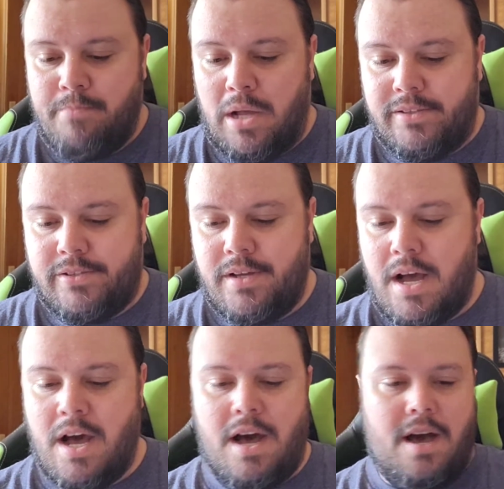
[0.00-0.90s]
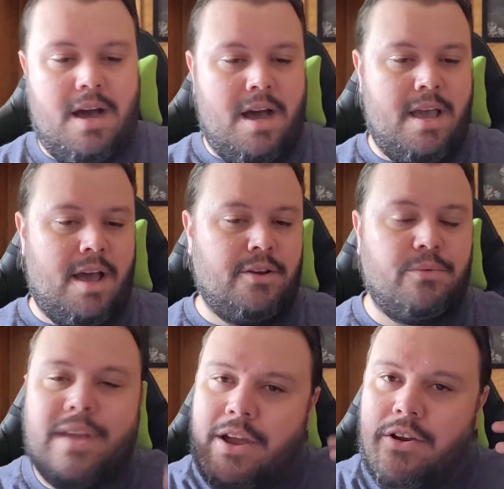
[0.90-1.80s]
But I
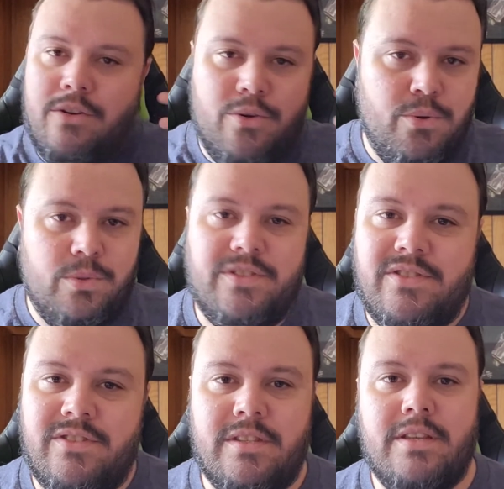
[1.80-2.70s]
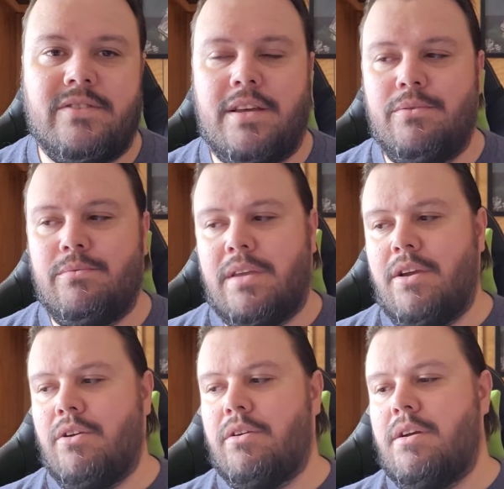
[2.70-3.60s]
don't care who listens to this. I don't
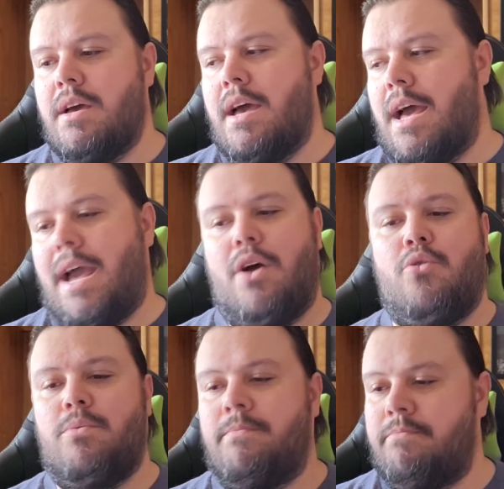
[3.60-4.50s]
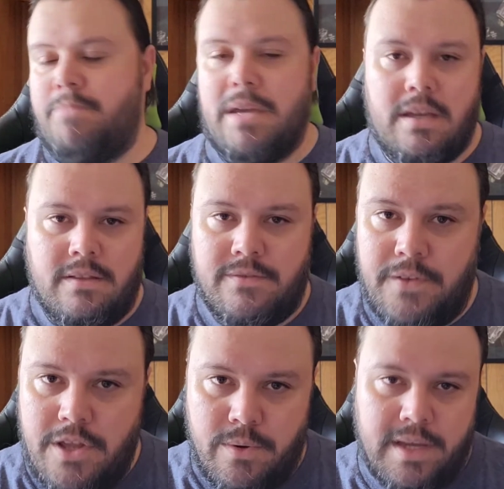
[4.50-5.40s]
care how big this
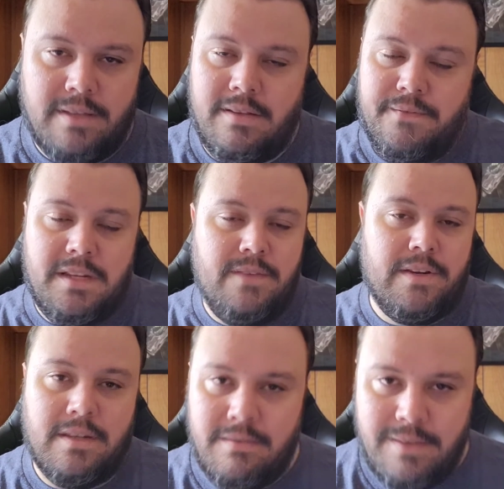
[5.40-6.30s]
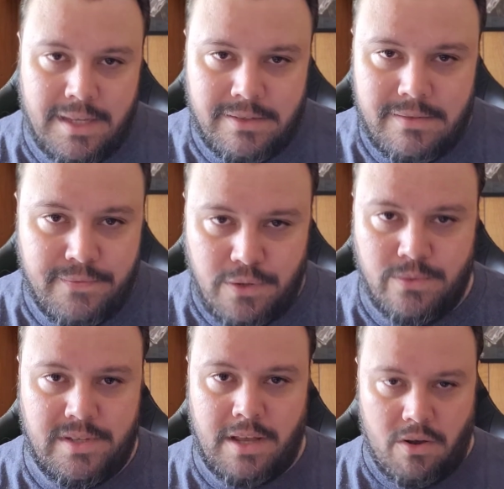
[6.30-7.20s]
video gets, if it even gets
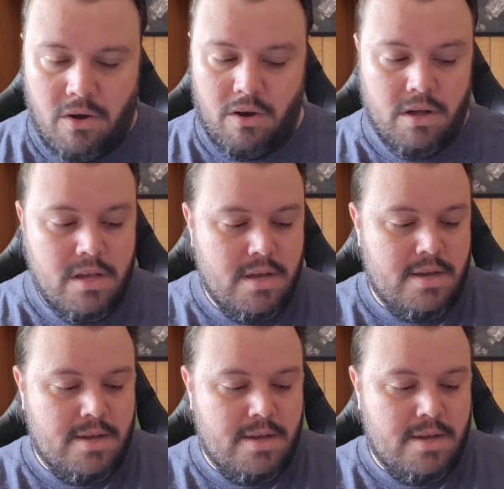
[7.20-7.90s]
views at all.